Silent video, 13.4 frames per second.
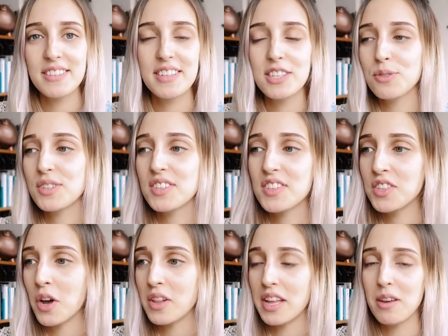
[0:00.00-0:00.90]
this
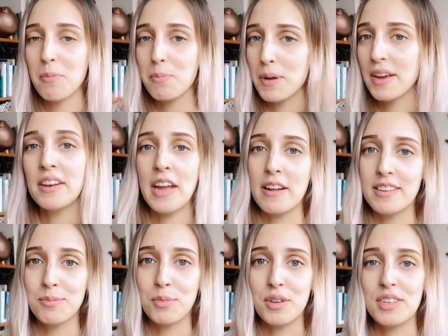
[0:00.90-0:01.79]
is not like a big
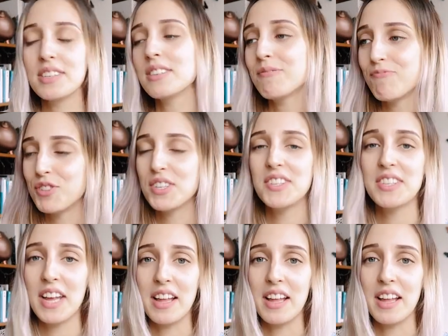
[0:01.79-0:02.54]
announcement, just